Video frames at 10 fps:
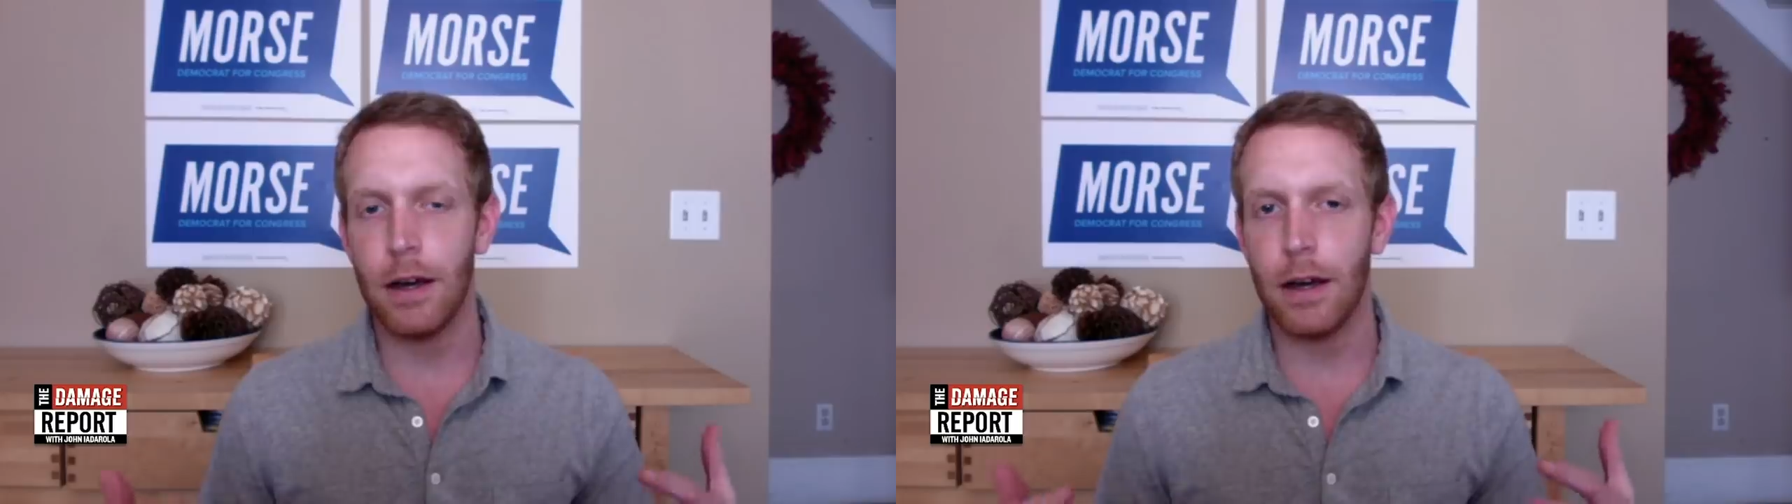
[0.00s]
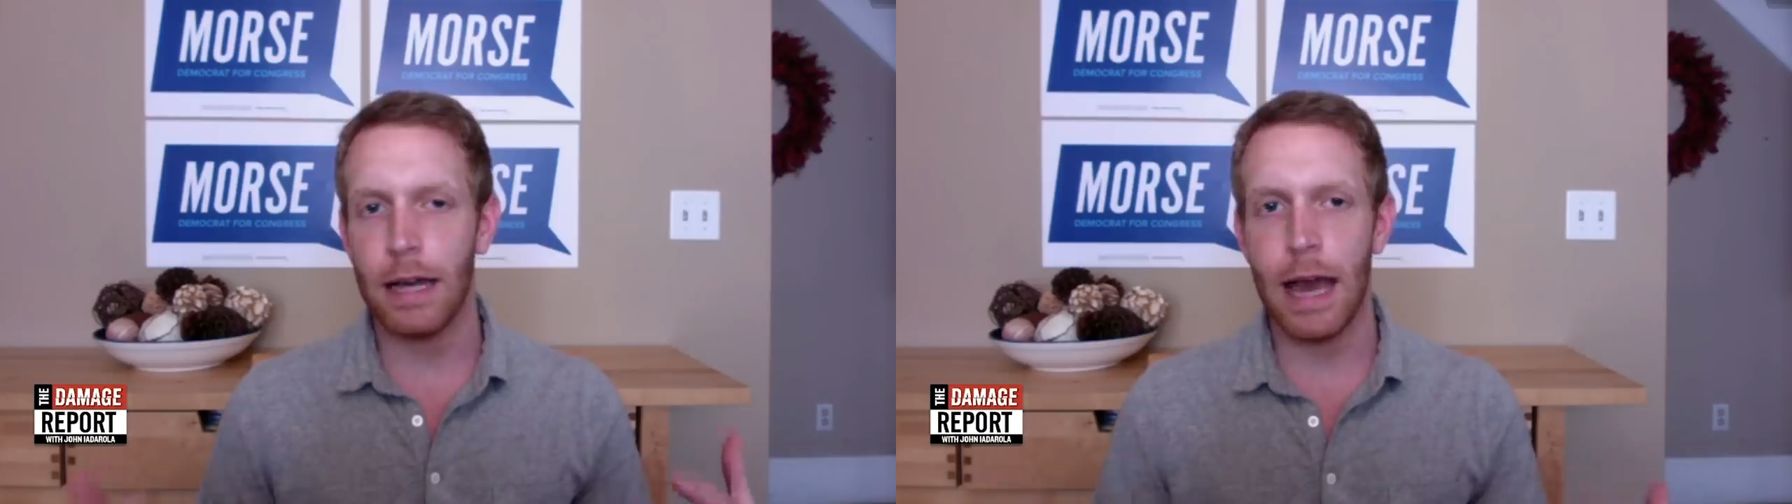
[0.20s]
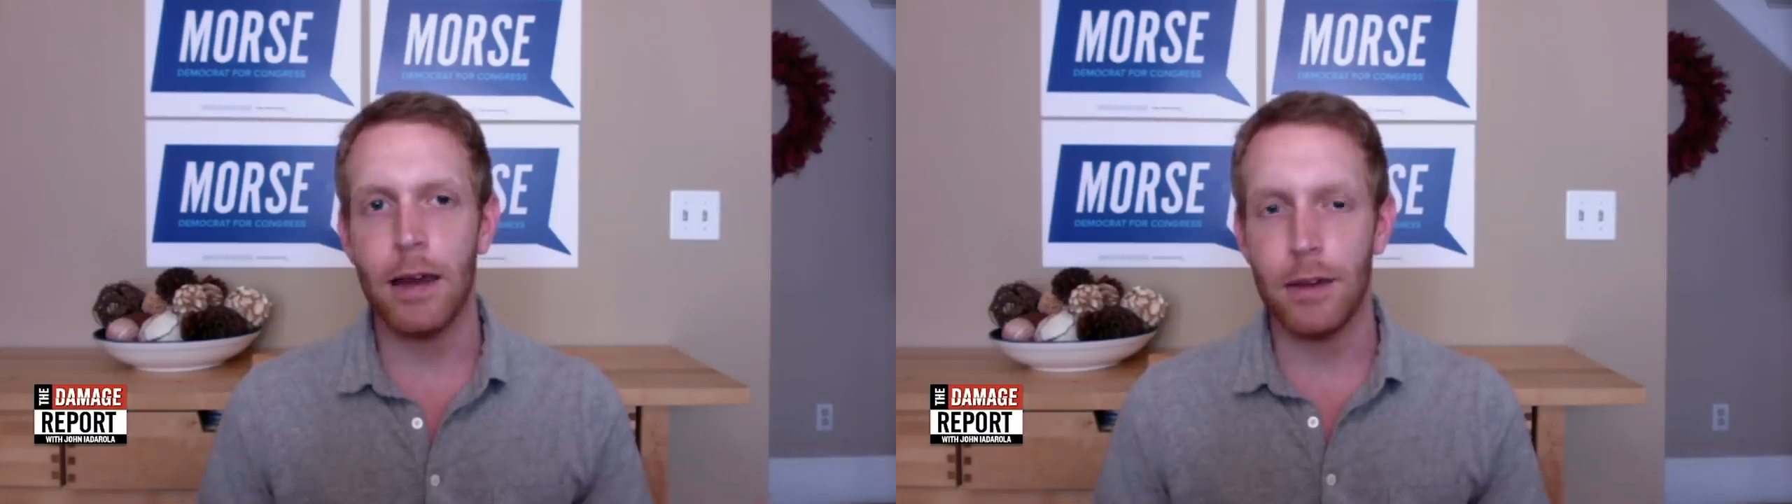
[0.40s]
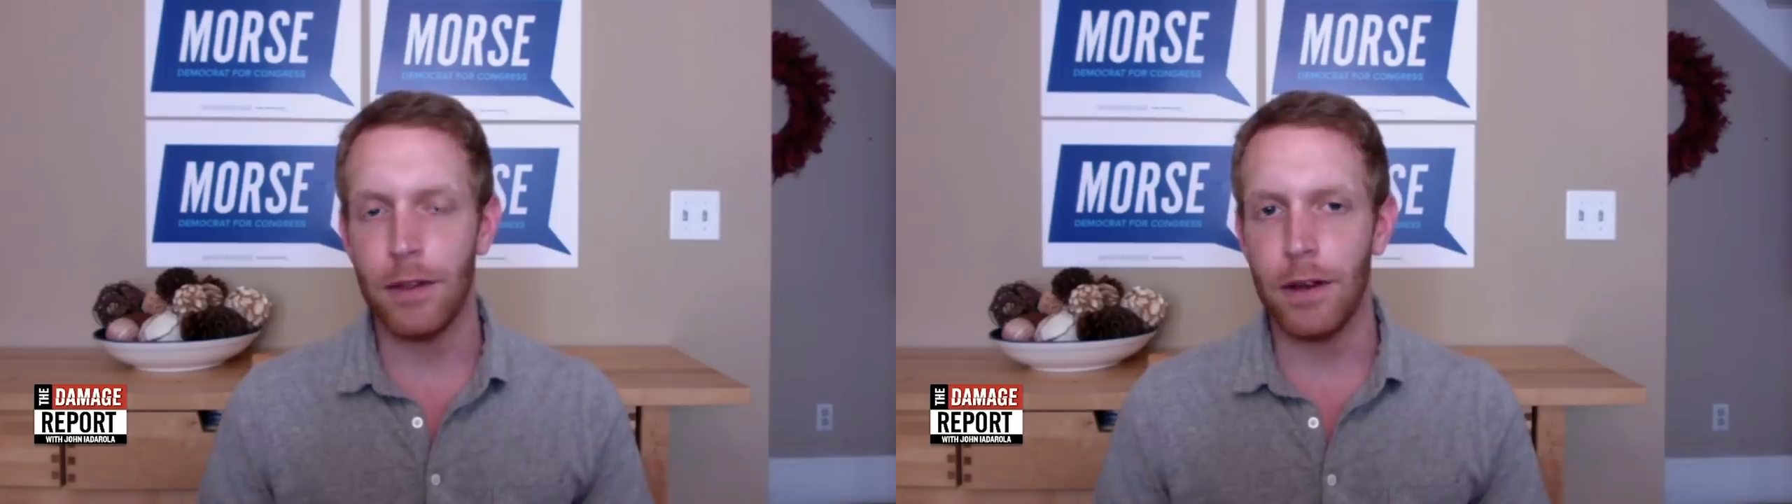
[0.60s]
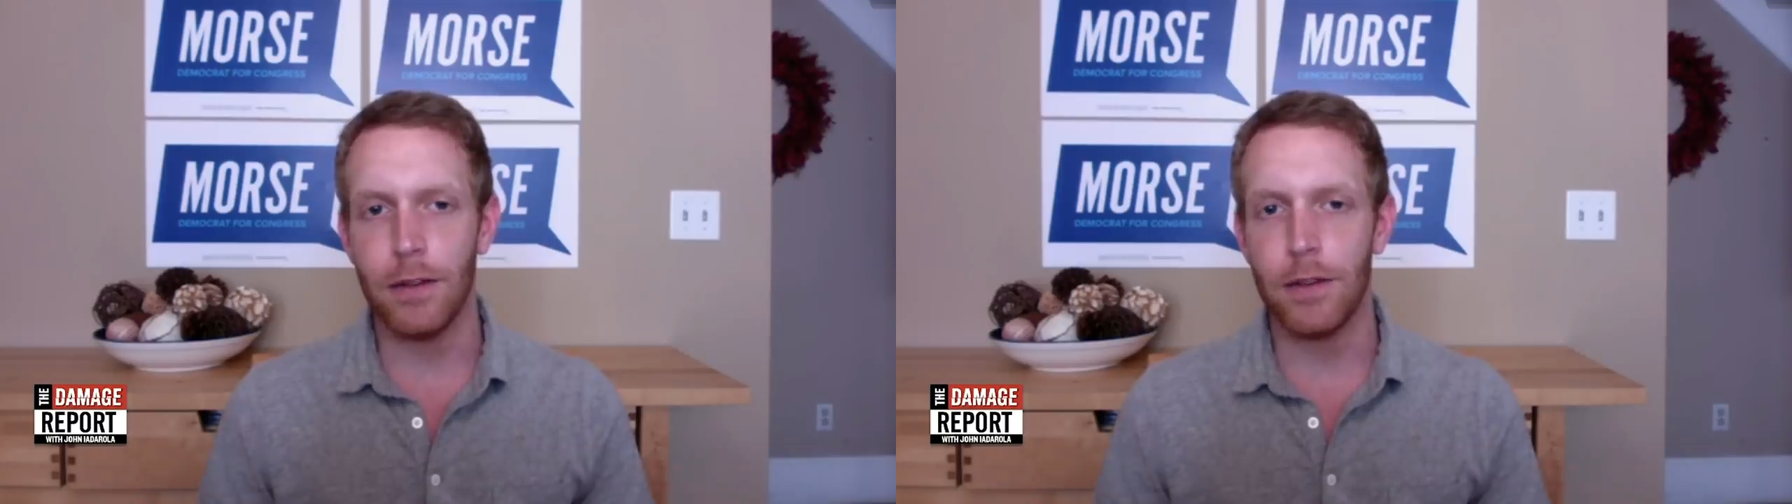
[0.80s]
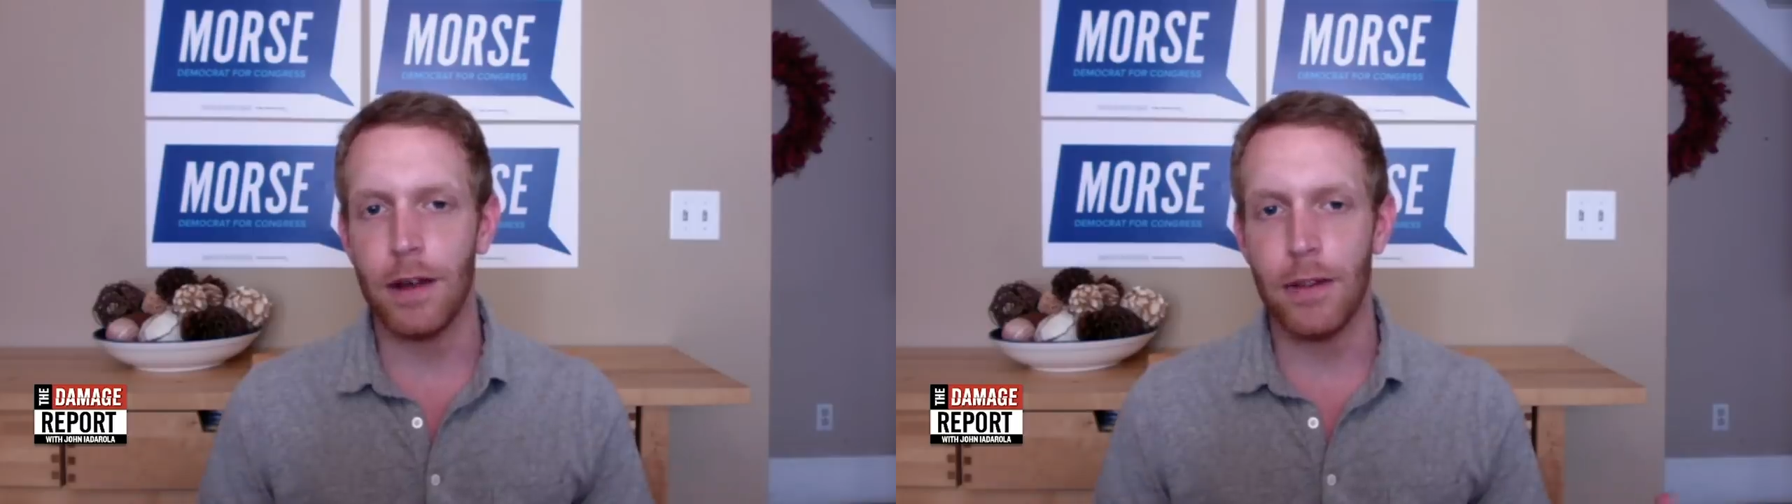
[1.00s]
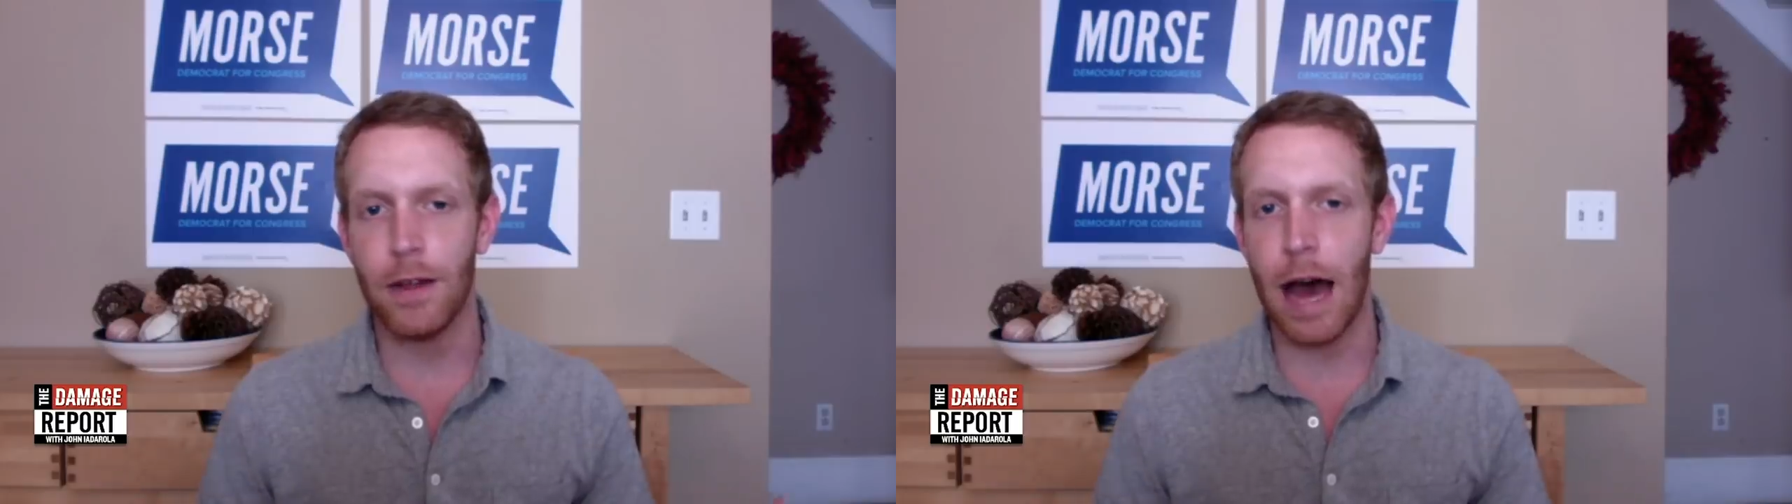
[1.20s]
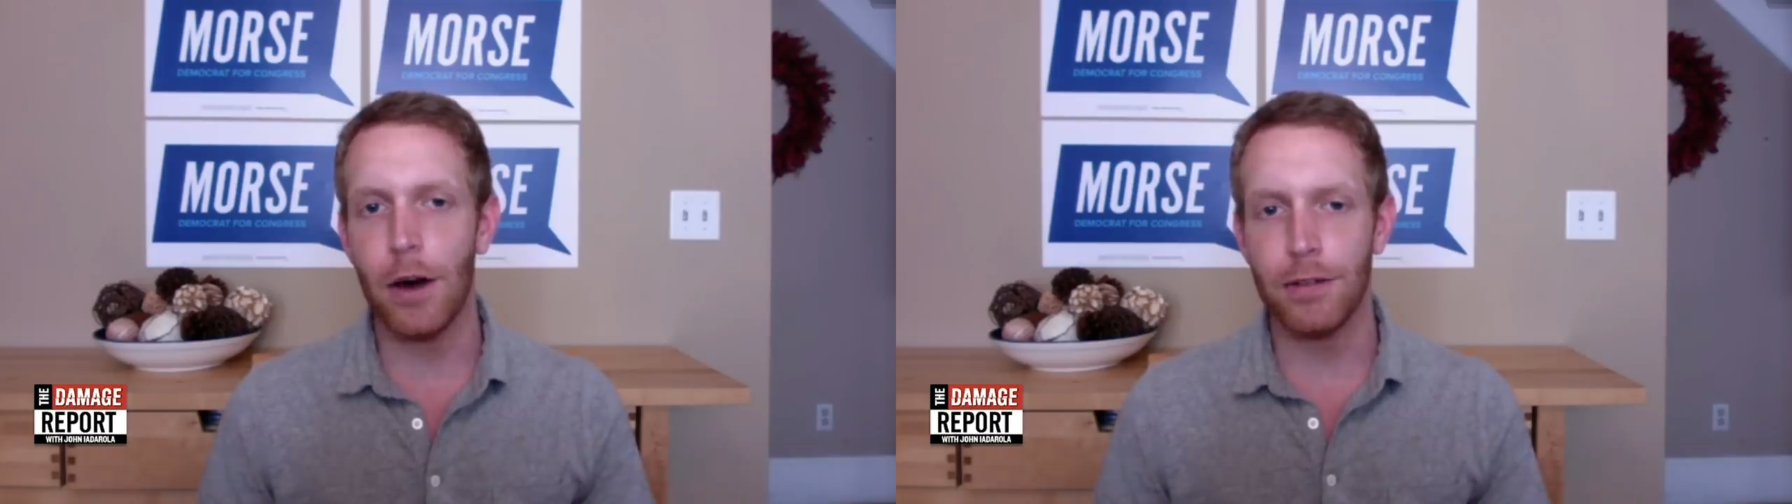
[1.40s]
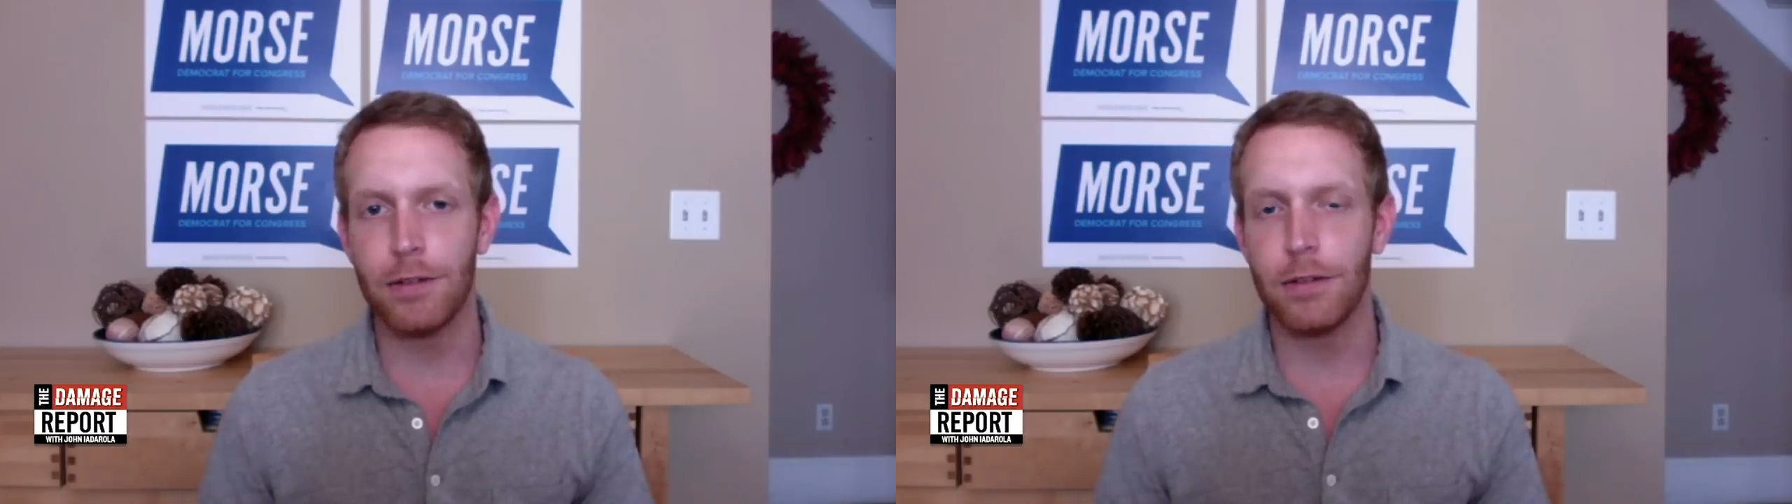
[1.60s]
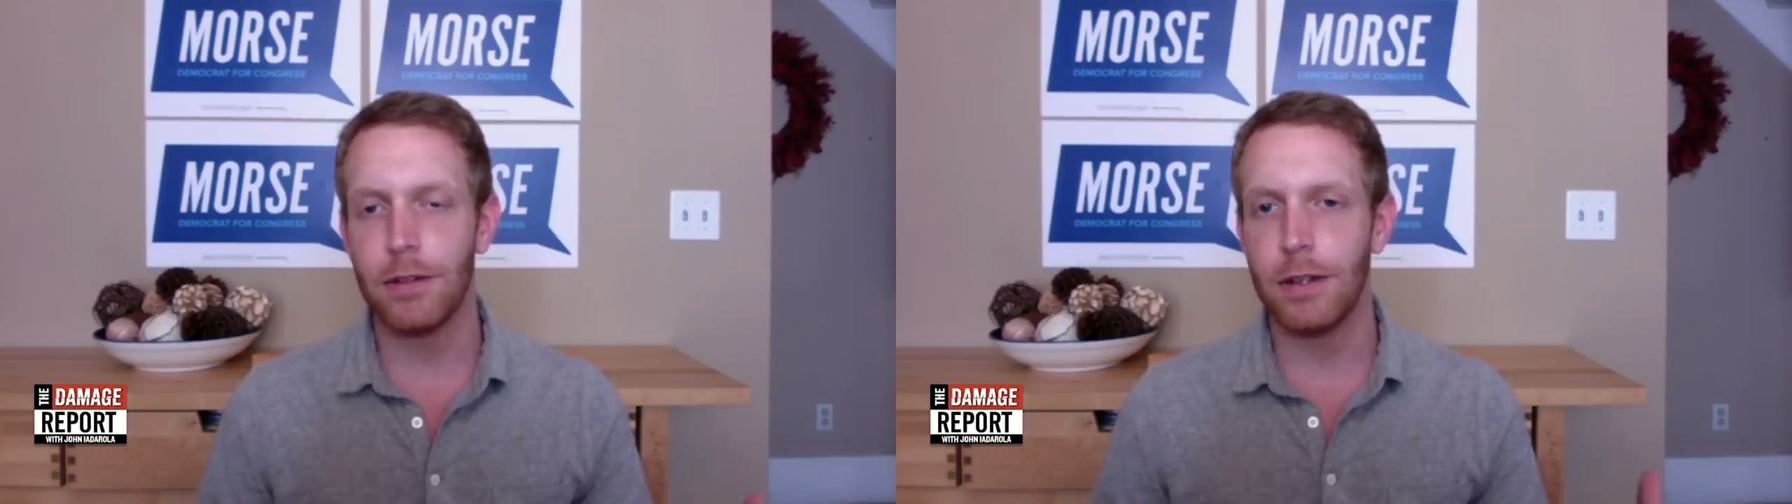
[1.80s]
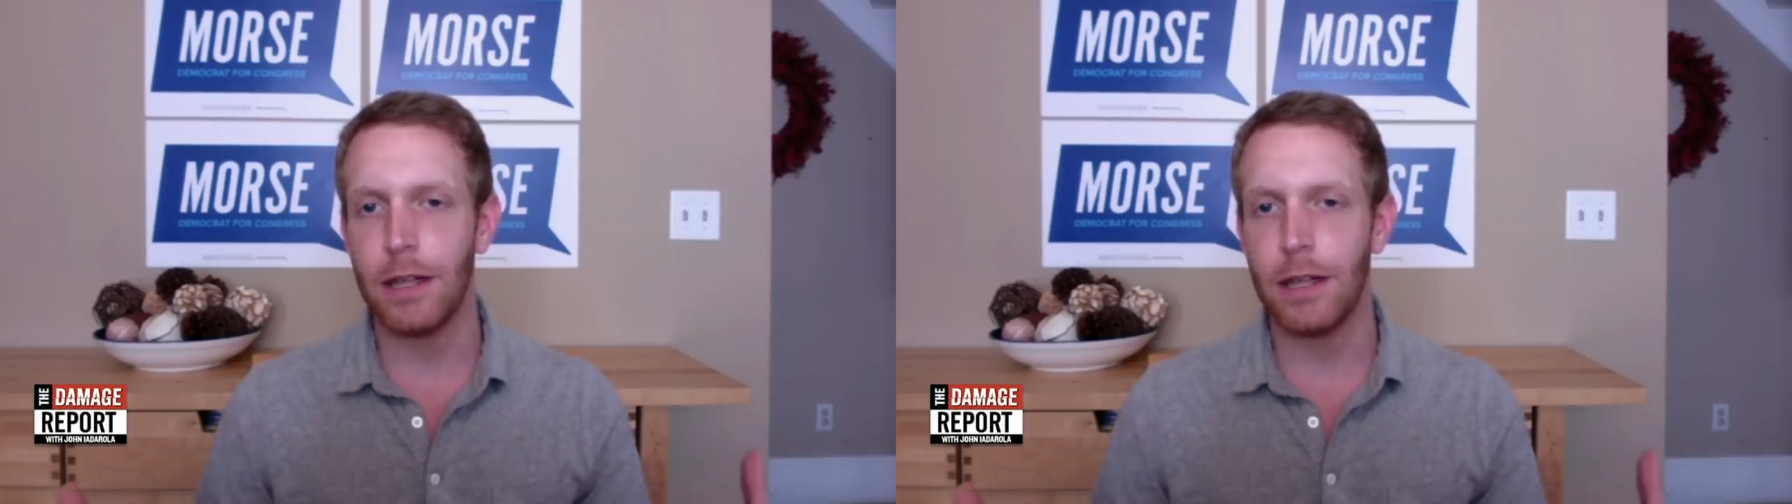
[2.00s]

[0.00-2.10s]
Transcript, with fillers: uh, again, the, the, the House,